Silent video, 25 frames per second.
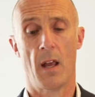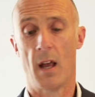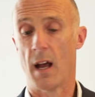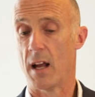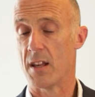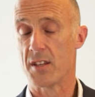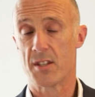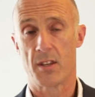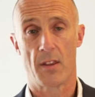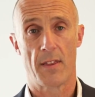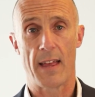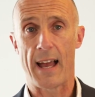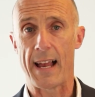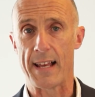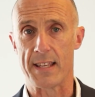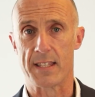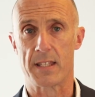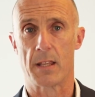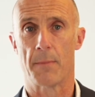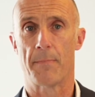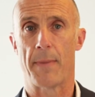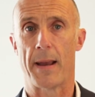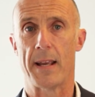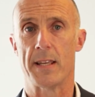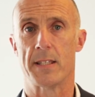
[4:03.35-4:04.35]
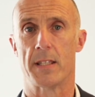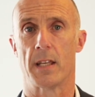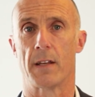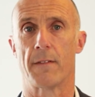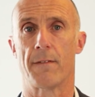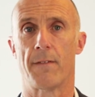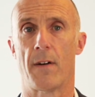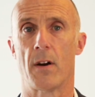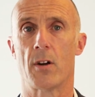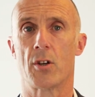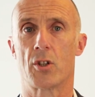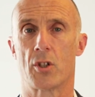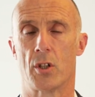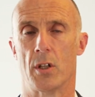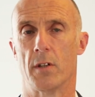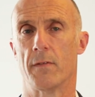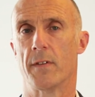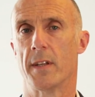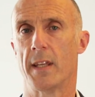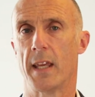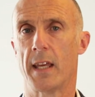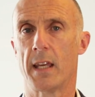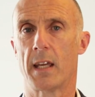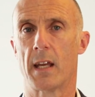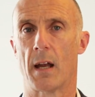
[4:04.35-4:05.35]
And so that's the basic function of
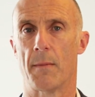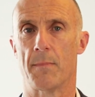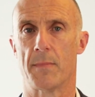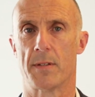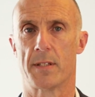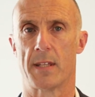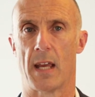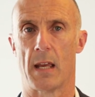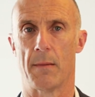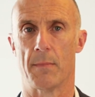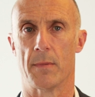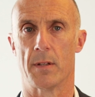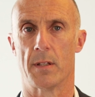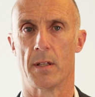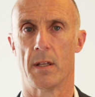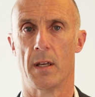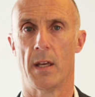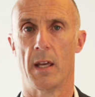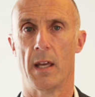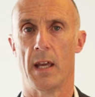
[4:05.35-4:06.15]
an income statement.